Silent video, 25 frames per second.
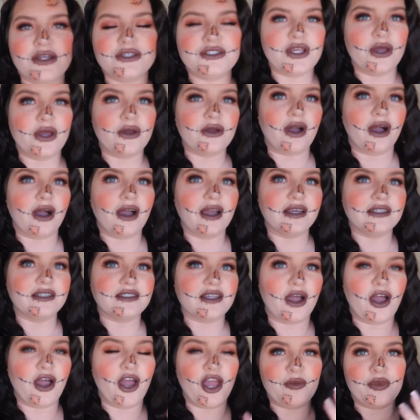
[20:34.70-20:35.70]
So guys,
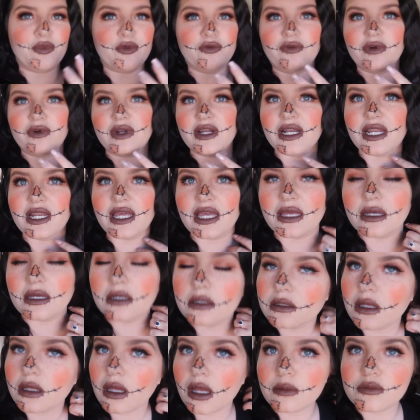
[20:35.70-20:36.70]
I hope you really,
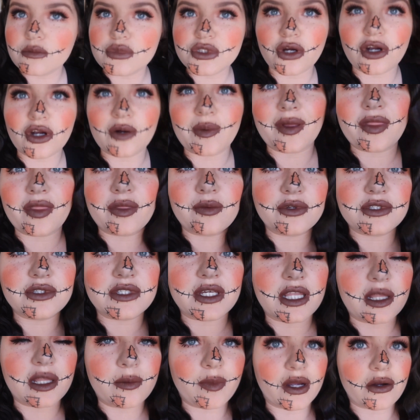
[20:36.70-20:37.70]
I'm sorry about the music
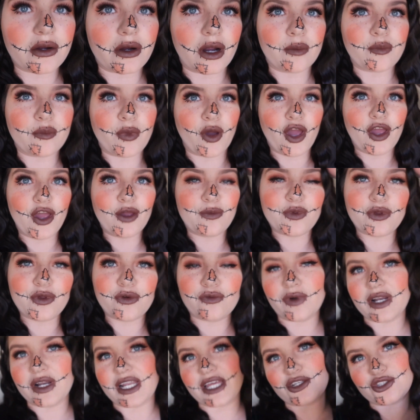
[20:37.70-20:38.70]
in the background, but I hope you
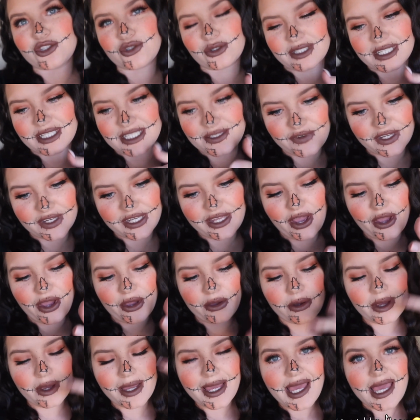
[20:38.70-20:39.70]
really enjoyed this
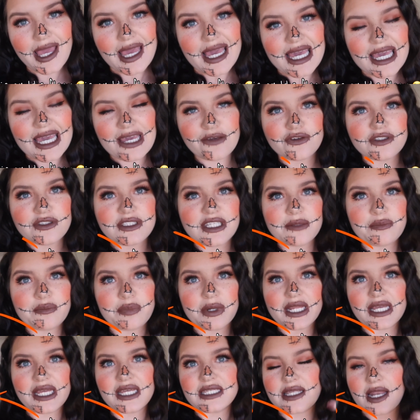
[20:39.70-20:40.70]
video. If you did,
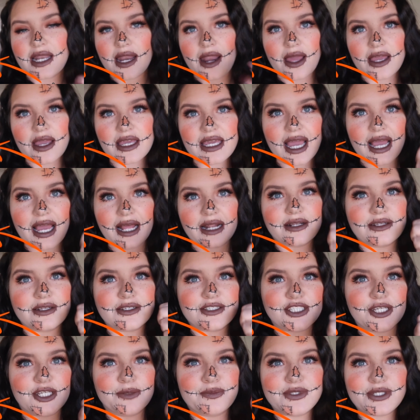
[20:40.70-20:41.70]
please like and
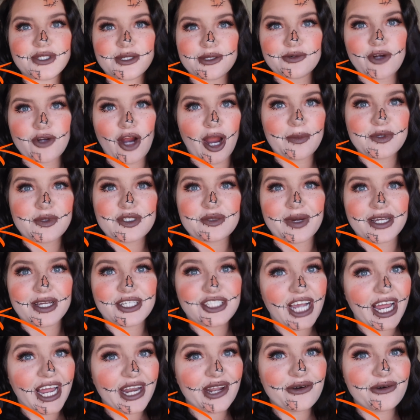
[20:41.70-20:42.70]
subscribe to my
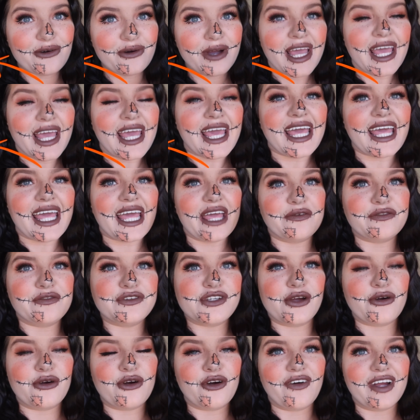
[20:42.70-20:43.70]
channel if you
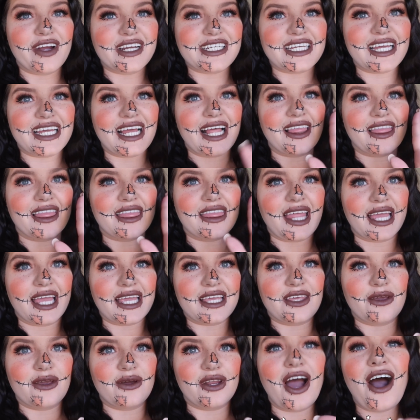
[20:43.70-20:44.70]
don't already, and
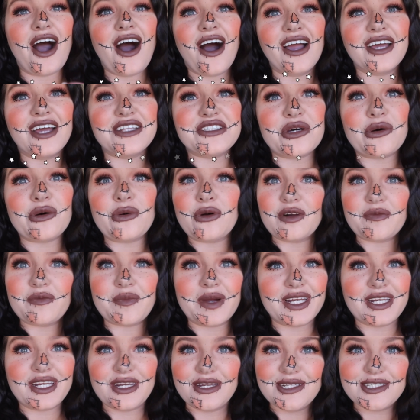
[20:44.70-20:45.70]
thank you and hi to all of my
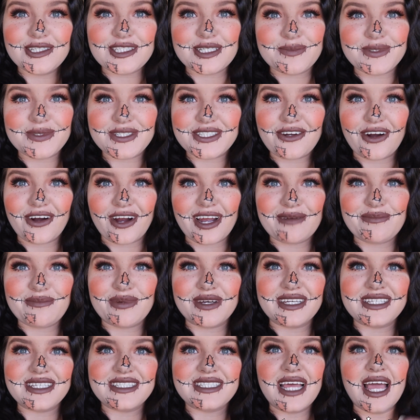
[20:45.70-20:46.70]
new
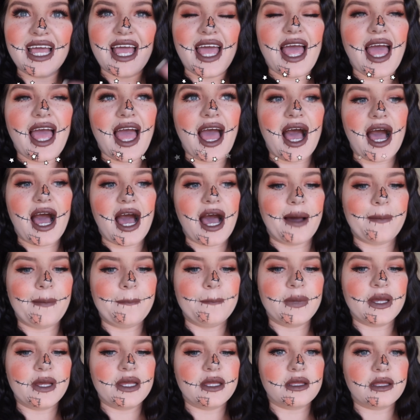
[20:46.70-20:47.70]
subscribers.
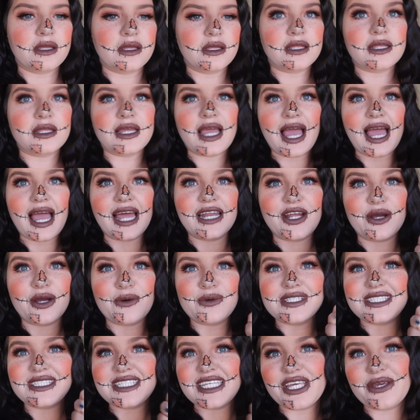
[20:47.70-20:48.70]
And I
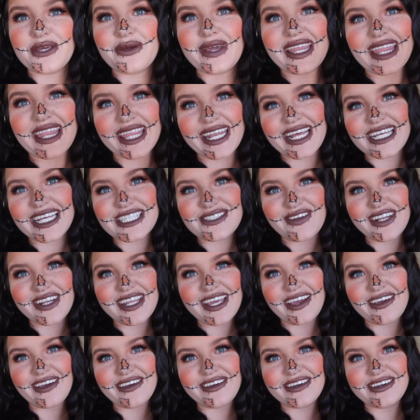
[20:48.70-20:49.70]
will see you in the next
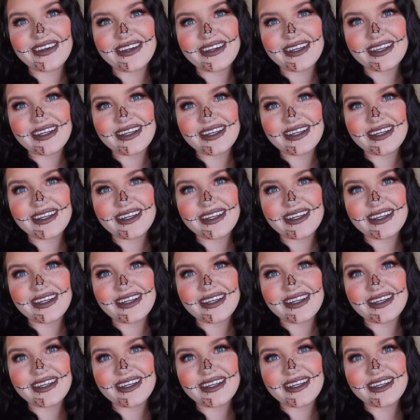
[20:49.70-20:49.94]
video.